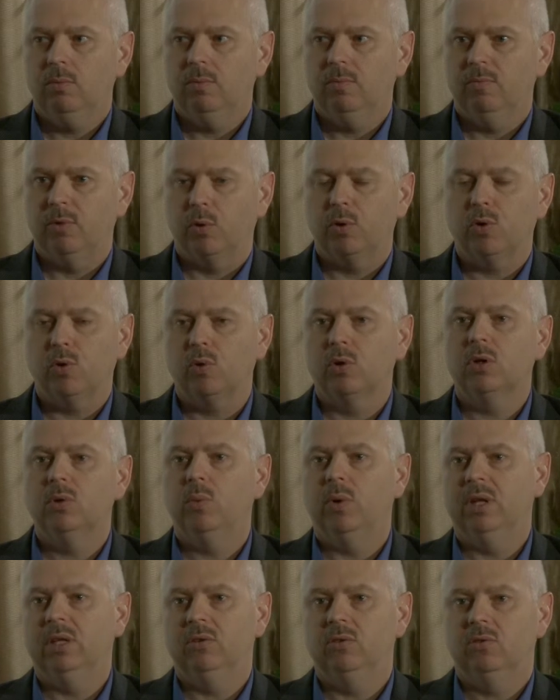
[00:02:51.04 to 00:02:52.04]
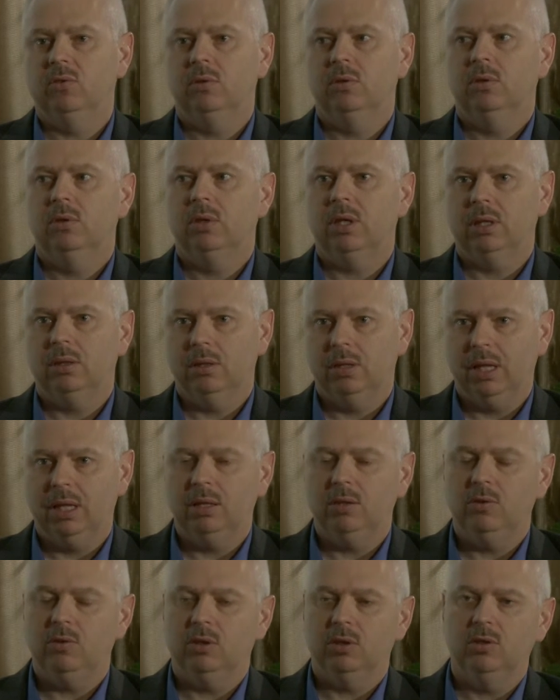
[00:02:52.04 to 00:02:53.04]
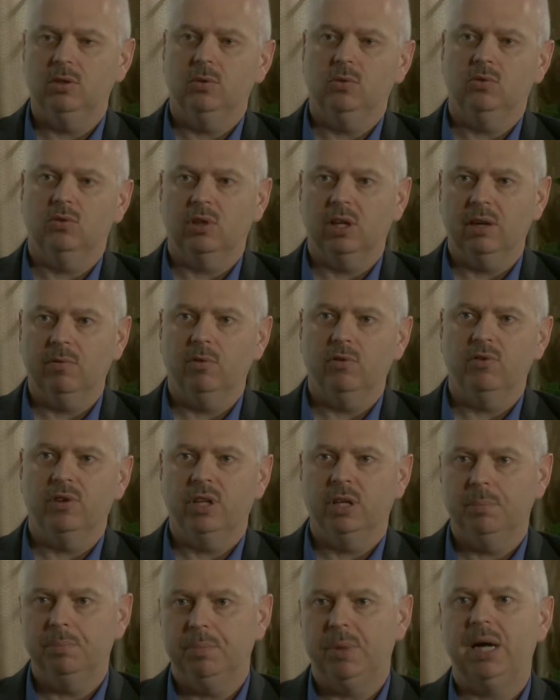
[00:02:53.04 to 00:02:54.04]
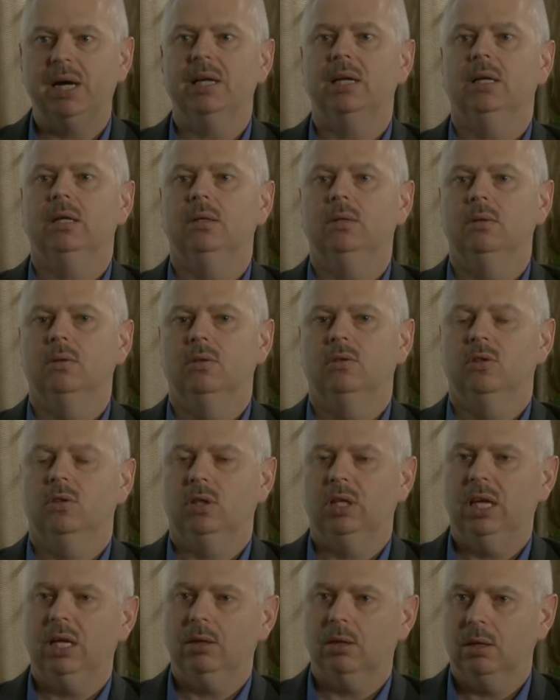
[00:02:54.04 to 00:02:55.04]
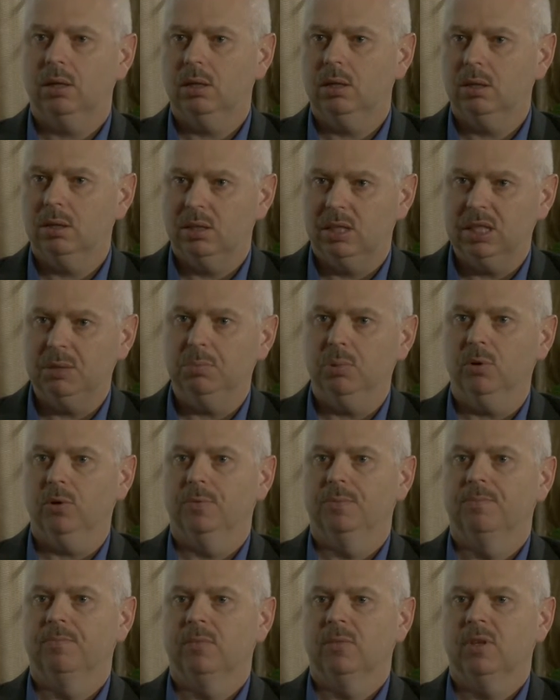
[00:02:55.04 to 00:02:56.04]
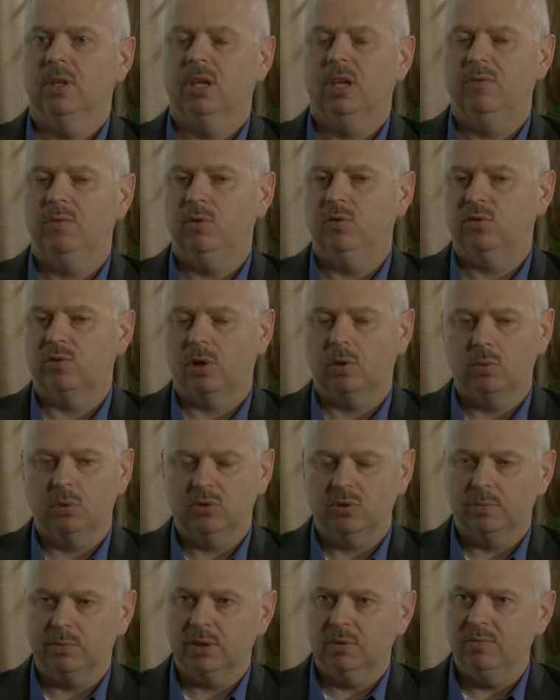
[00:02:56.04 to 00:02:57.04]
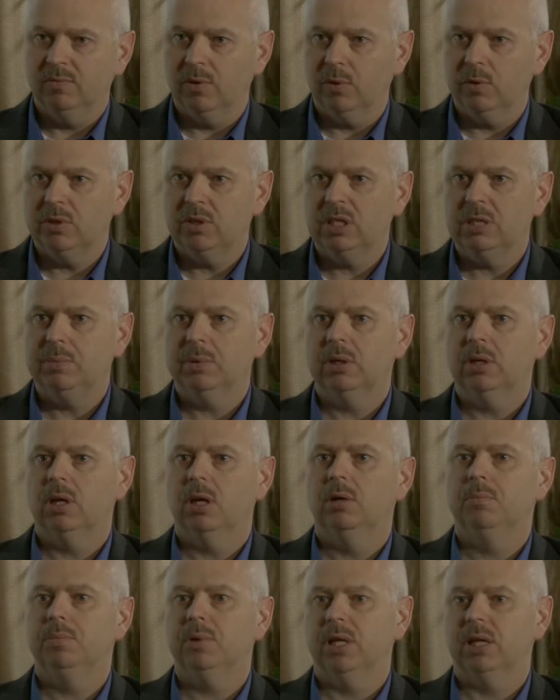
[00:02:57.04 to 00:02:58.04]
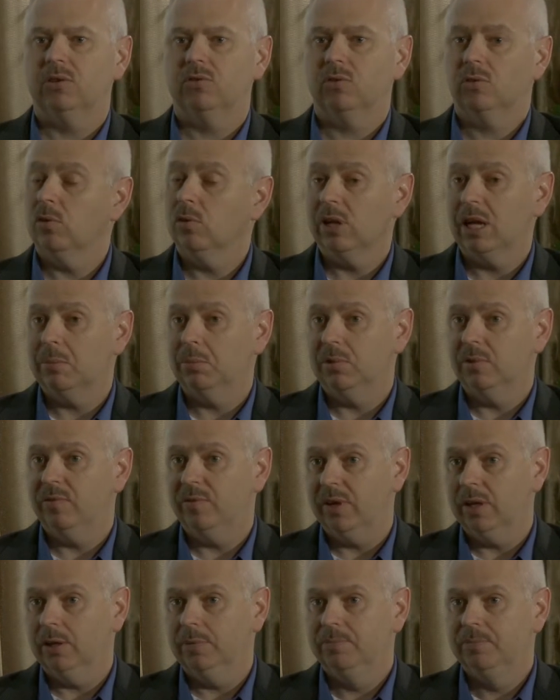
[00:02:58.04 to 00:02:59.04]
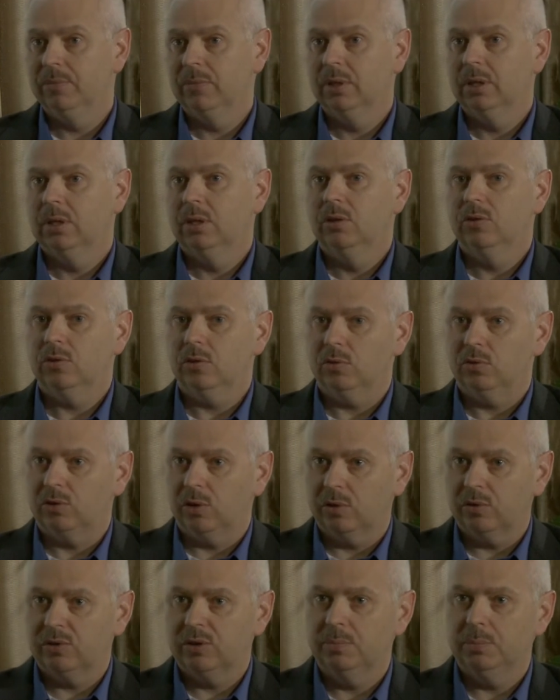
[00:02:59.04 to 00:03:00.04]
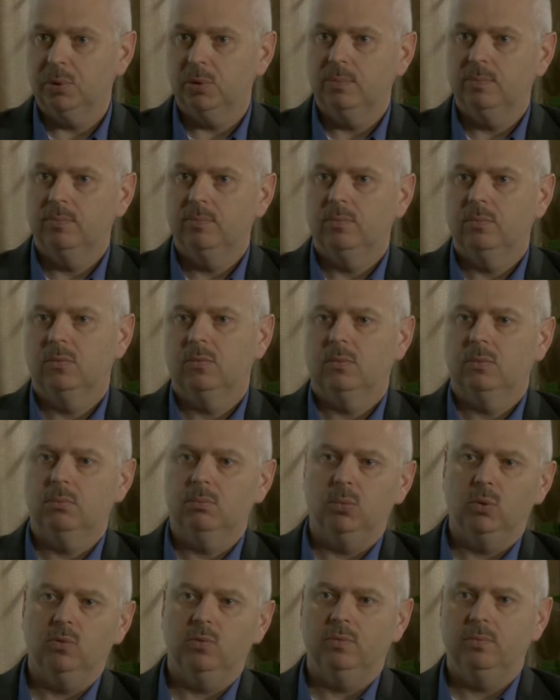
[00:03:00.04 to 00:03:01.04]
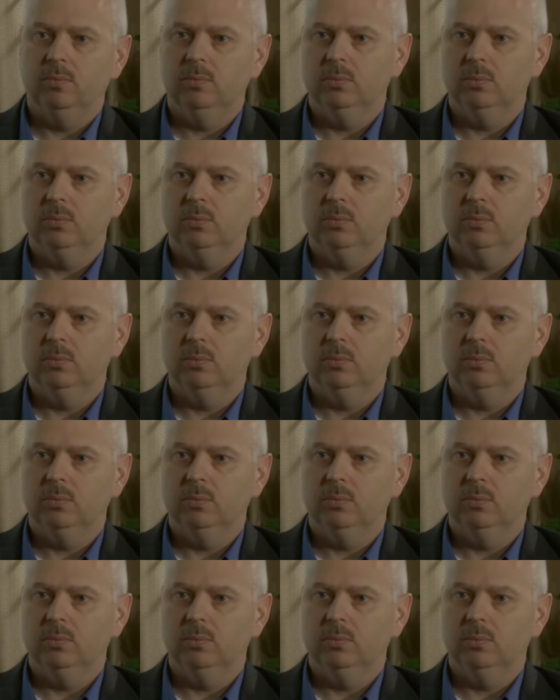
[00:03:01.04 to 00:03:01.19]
very early wins that then you can use to leverage and get buy-in to get deeper. If you start with something very deep and complex, you're liable to fail. So start simple, move,